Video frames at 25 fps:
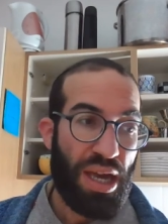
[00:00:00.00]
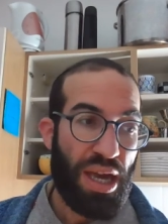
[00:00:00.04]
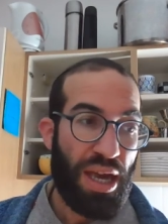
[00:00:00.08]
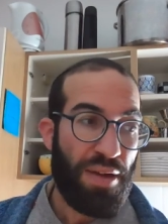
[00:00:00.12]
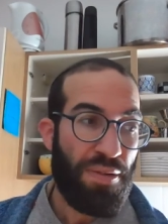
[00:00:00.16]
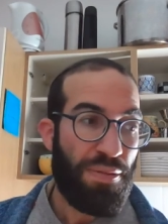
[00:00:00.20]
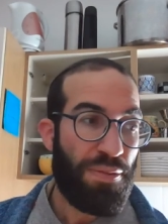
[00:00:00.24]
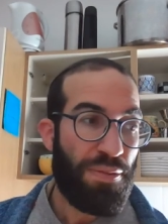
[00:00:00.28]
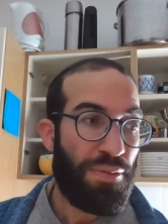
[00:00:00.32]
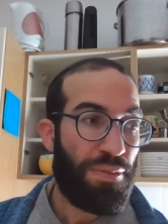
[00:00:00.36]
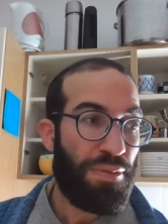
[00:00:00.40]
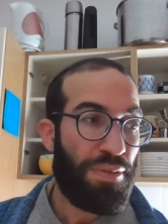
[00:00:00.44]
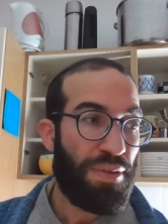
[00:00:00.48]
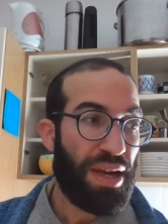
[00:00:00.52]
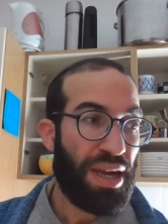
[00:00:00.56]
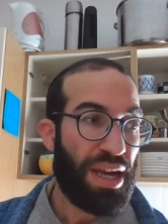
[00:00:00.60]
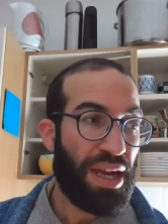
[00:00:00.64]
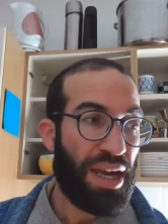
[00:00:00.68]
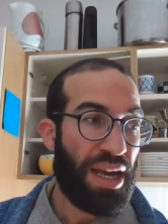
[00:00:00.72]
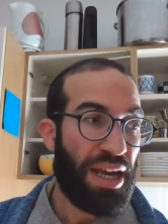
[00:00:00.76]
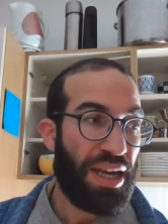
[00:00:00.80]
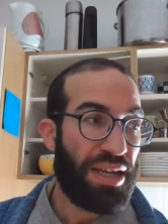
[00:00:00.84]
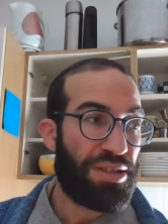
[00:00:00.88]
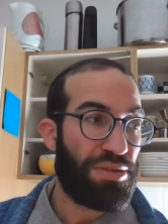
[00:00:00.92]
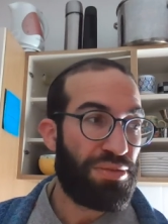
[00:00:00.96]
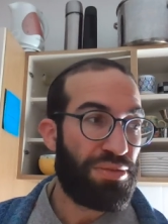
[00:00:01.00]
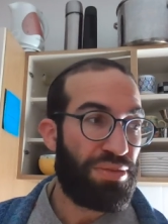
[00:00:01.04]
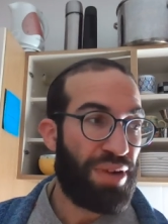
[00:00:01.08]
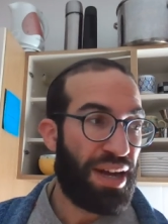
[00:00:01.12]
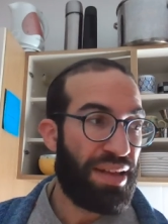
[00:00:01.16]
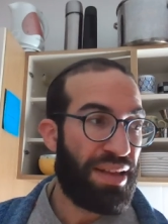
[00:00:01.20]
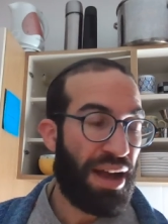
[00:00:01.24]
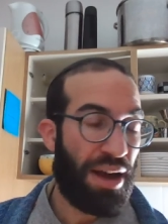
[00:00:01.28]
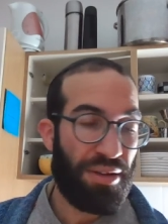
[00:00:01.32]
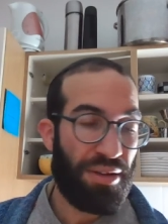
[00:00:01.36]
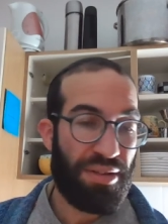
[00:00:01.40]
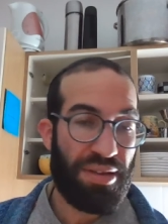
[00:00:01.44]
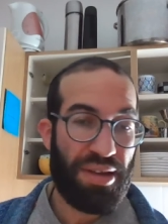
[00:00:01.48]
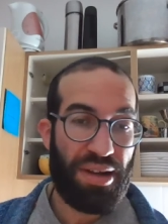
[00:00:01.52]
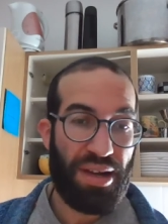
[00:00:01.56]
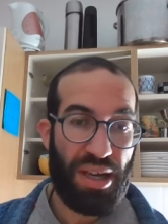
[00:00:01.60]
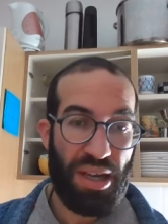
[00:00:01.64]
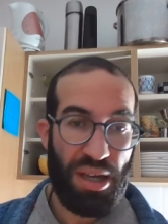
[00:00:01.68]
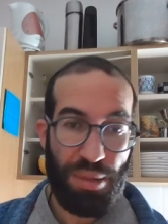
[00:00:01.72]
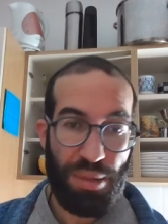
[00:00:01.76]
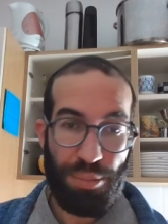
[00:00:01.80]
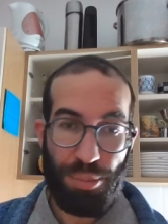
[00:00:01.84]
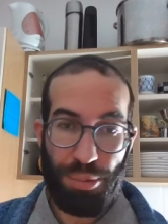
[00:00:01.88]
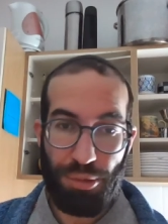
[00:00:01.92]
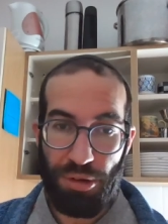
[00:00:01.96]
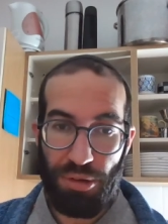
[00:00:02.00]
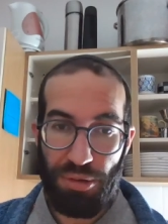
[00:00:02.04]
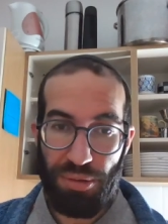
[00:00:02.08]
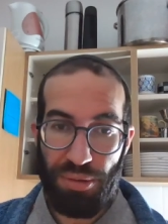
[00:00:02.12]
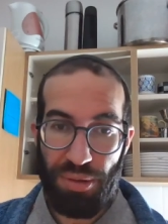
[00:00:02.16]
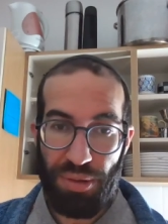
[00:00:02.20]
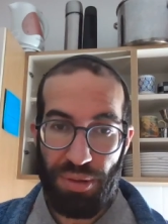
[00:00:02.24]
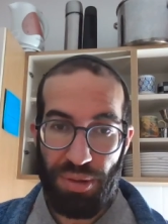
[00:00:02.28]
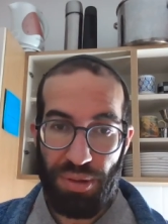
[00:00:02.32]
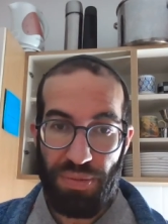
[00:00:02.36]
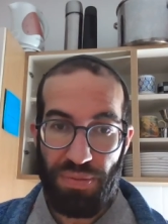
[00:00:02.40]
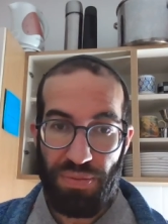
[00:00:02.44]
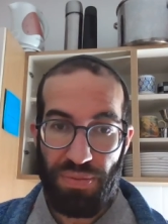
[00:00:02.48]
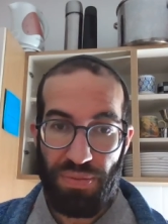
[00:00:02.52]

if it's read out in Hebrew,